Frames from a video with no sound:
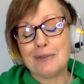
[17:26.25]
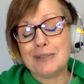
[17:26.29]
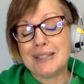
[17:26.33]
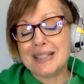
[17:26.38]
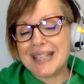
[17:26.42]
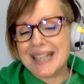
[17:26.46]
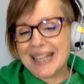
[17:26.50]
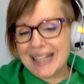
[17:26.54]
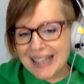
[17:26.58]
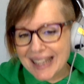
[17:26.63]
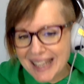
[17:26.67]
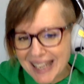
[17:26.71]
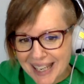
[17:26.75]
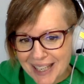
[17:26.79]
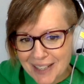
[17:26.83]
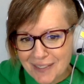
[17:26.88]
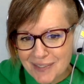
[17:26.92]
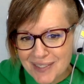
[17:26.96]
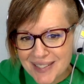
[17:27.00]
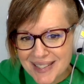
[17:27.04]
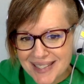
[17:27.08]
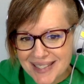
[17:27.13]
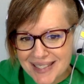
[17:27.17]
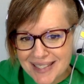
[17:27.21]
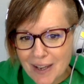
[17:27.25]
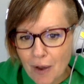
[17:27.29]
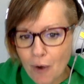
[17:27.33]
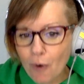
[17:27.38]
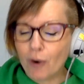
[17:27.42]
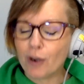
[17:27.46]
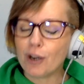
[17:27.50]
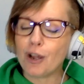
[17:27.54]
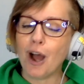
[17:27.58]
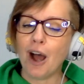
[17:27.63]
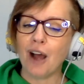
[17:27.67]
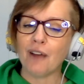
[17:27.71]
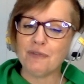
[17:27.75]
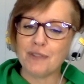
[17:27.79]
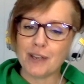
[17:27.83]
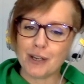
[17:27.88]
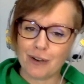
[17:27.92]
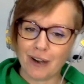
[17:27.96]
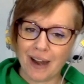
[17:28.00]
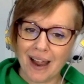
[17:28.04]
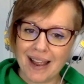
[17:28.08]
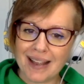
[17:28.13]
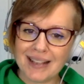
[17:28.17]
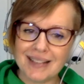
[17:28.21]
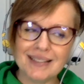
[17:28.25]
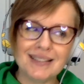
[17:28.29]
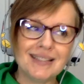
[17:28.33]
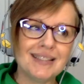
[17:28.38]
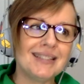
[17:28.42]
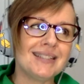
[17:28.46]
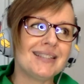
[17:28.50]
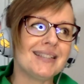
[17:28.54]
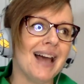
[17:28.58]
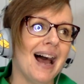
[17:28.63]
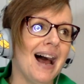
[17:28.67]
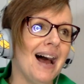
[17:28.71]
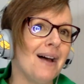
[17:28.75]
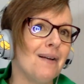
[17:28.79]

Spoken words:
tea leaves or coffee grinds.